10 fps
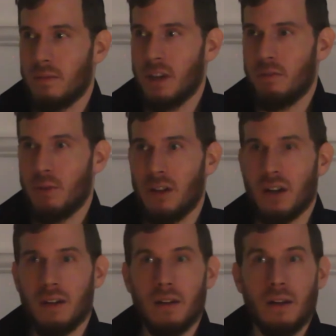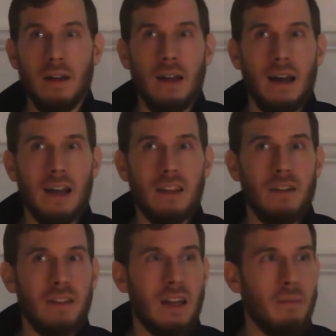If we look at
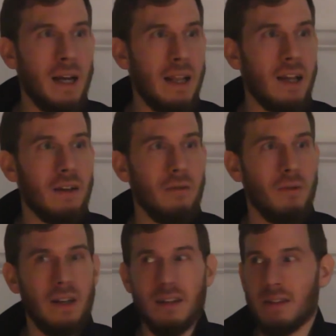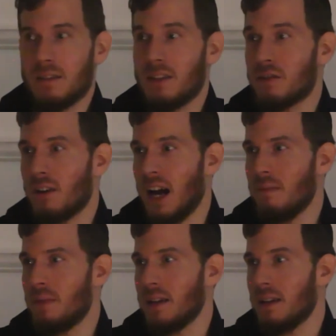David HaMelech, when he's
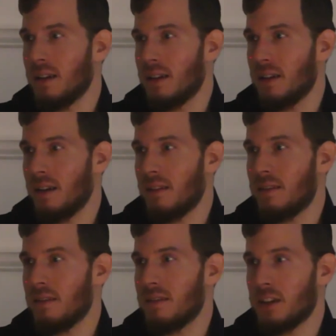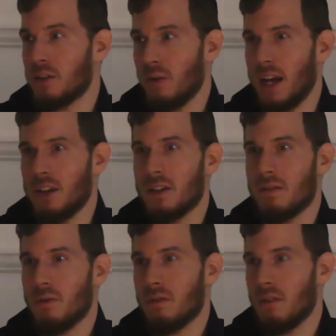describing his
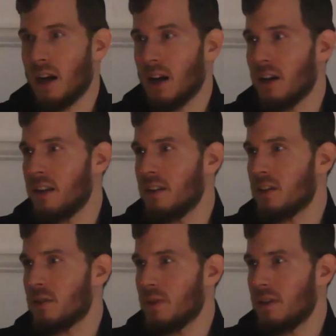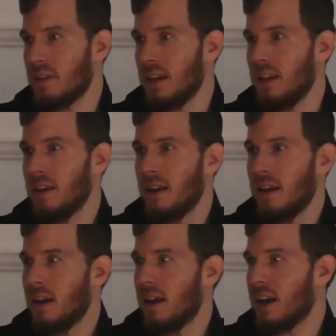situations with Ruach HaKodesh, we see
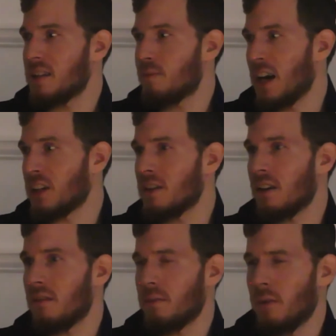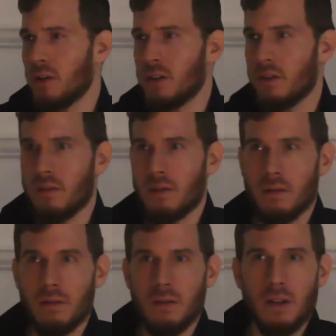expressions of emotions
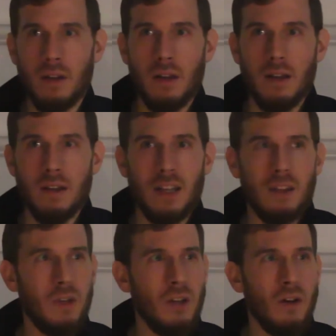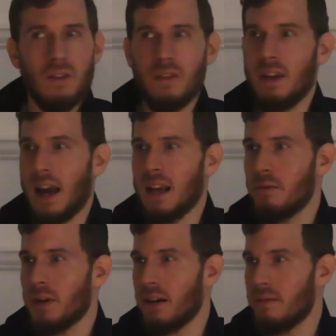that we don't see
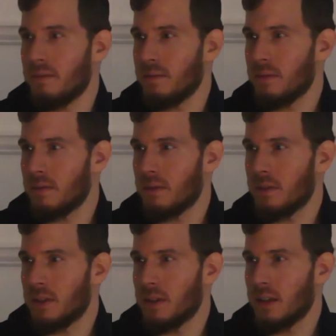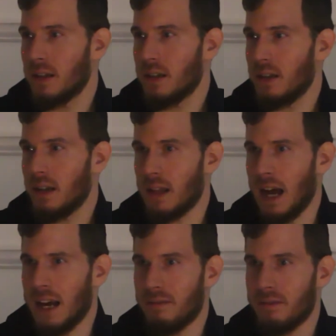anywhere in
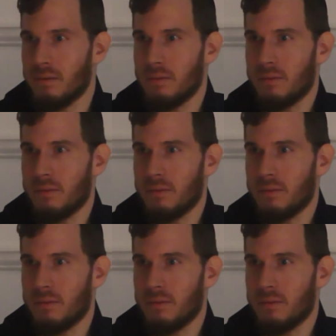life.